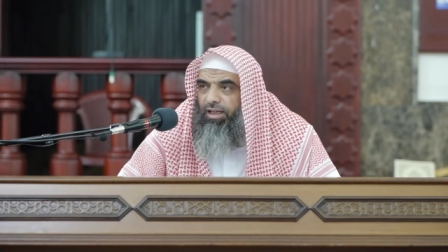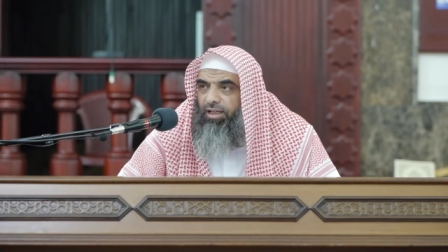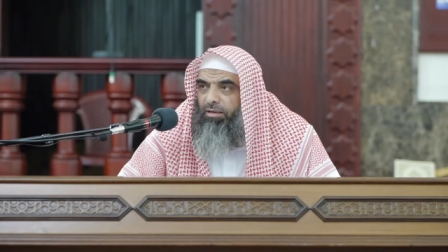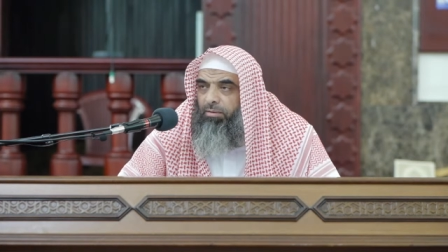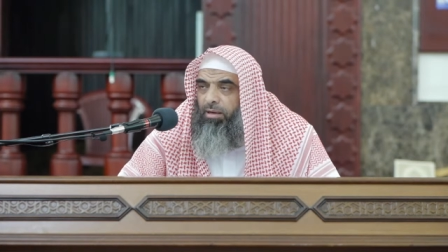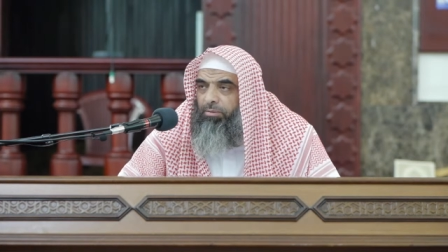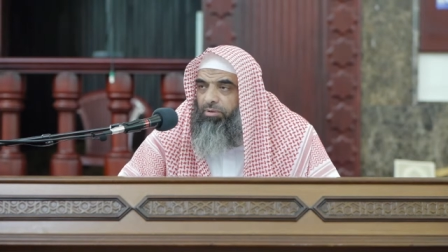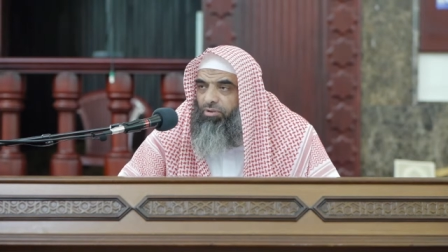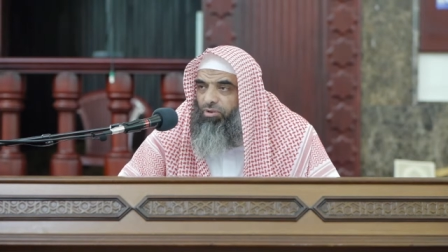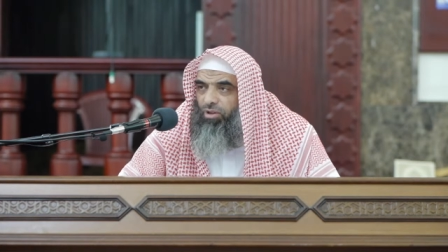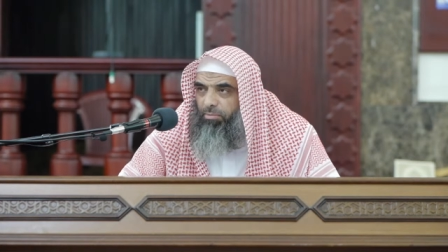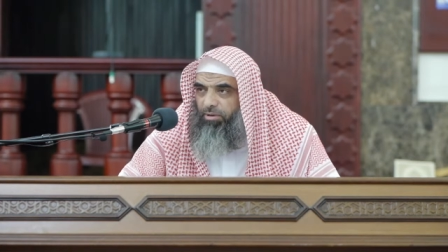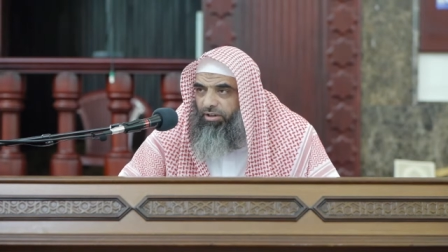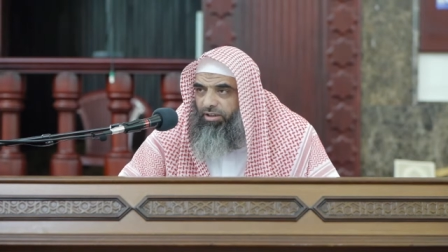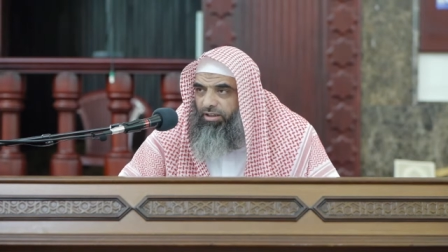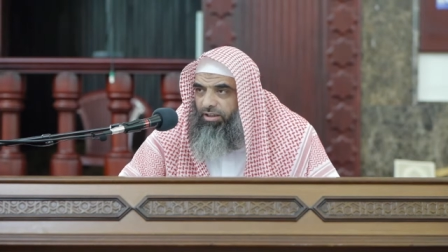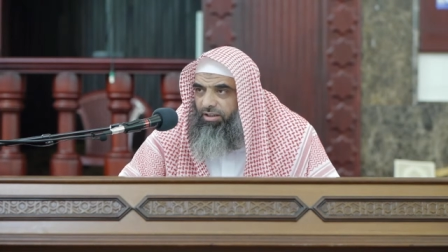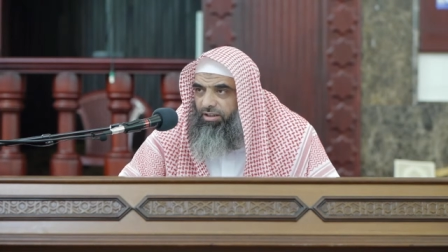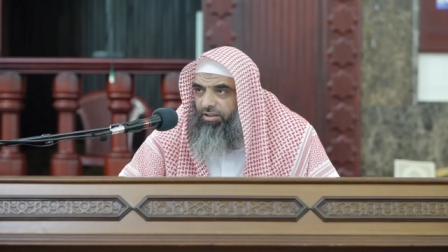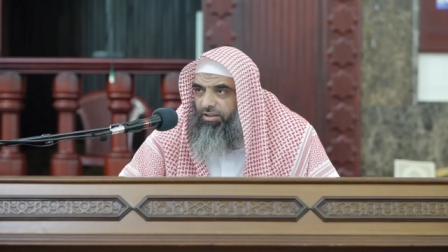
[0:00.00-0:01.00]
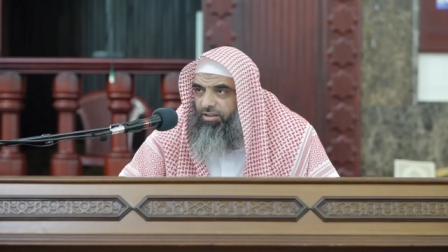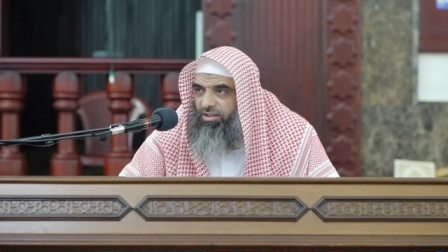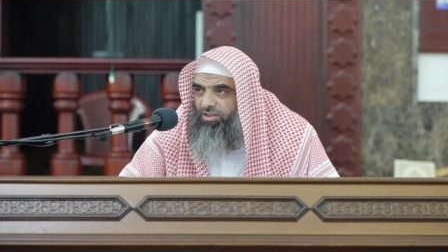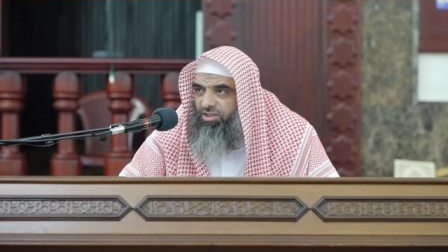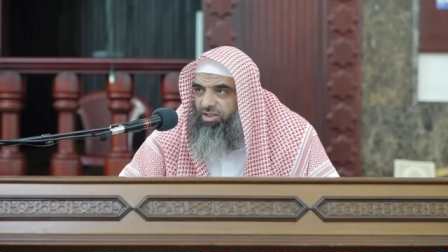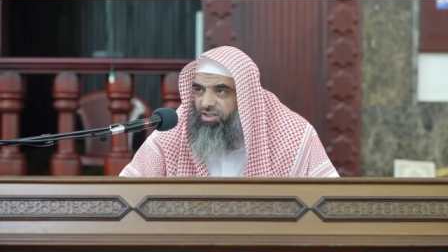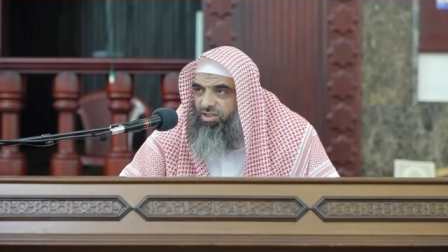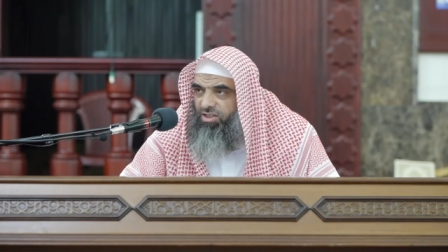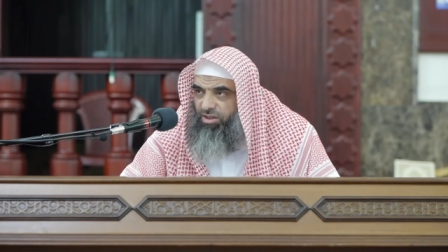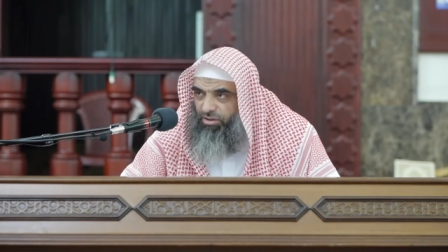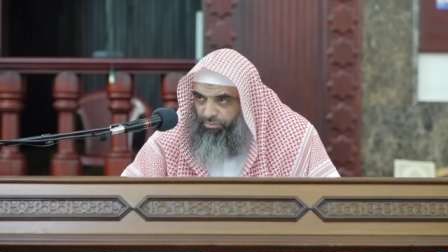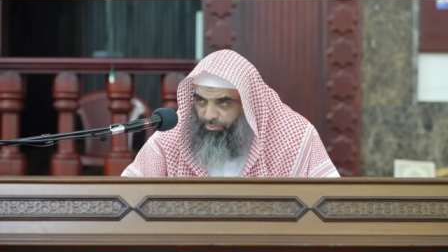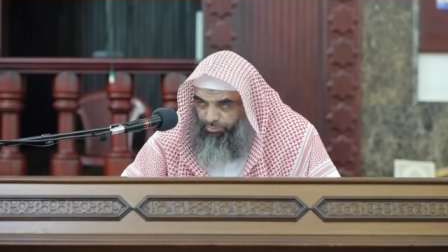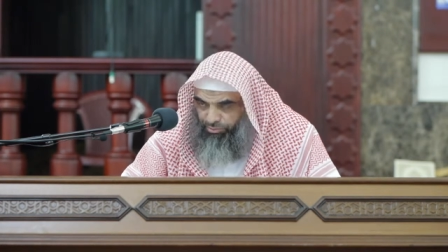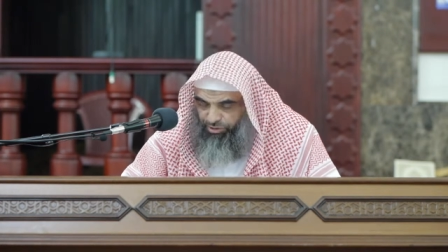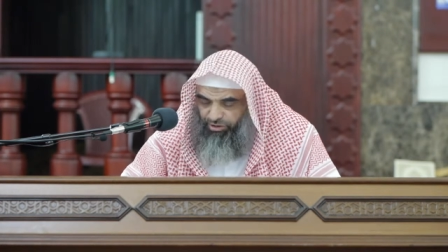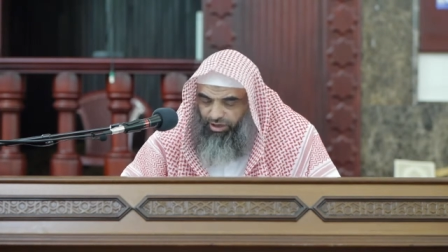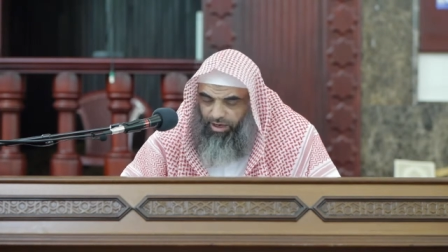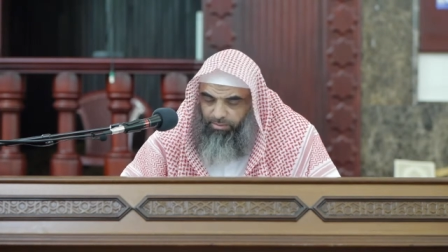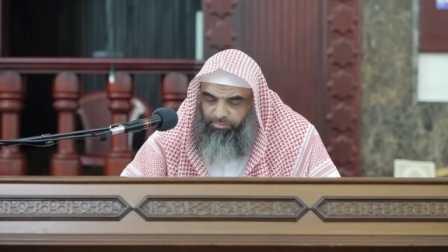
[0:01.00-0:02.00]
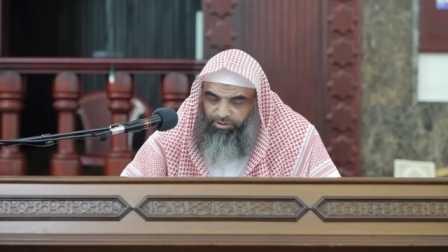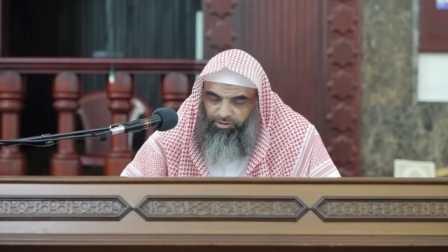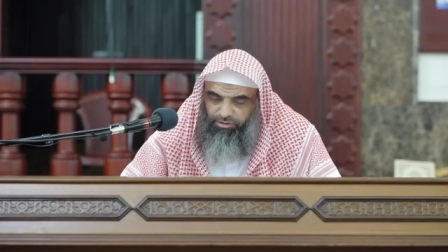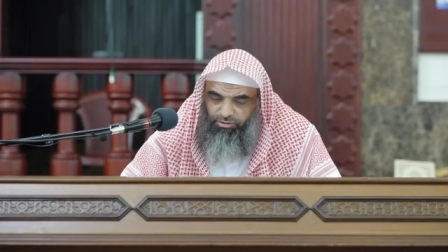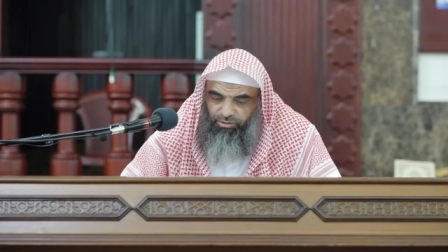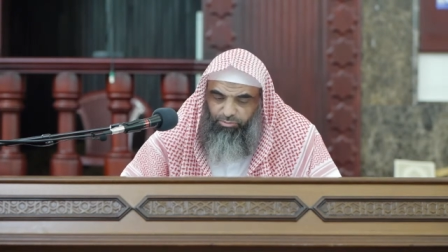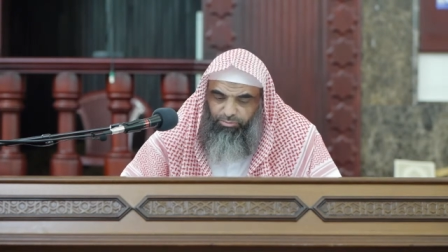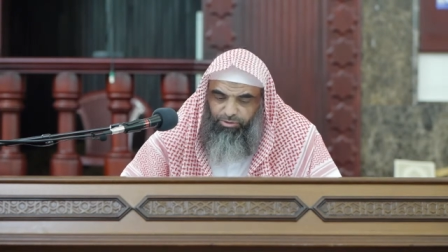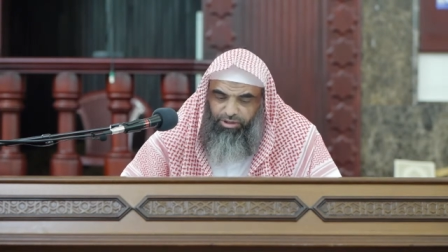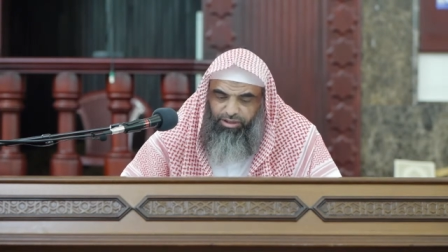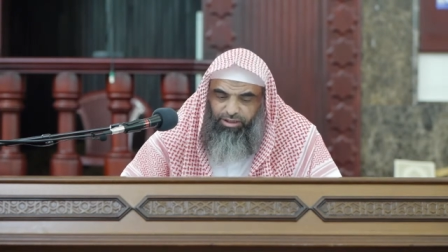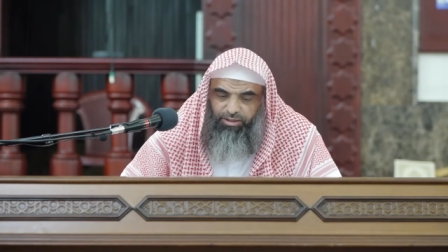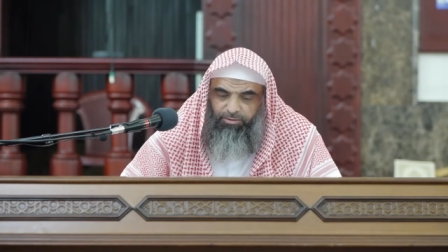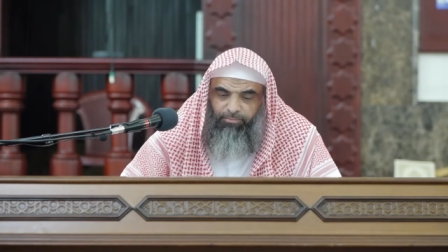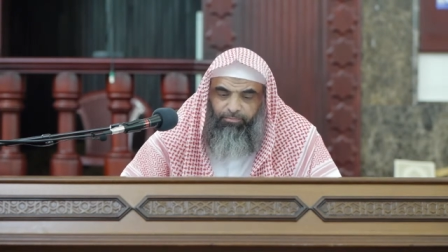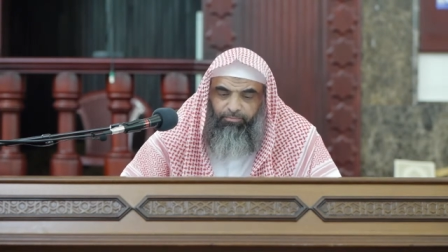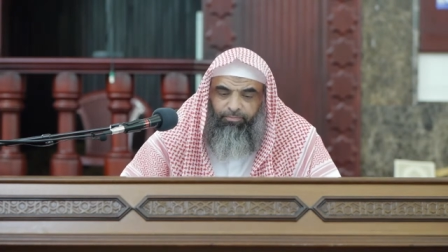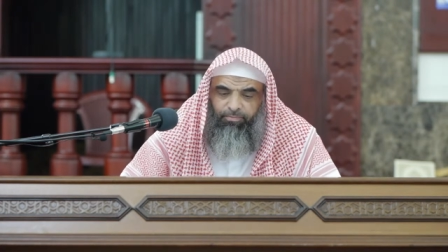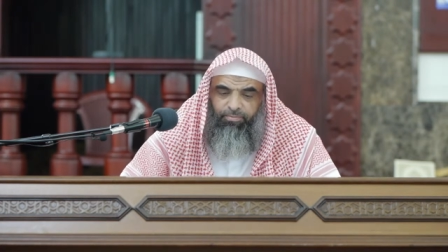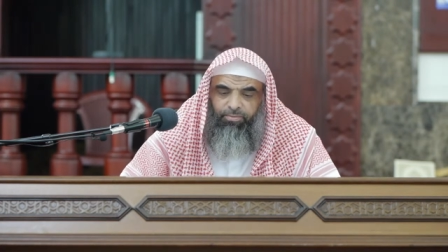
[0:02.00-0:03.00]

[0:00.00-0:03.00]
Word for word: Imam al-Tabari, this is the predominant opinion,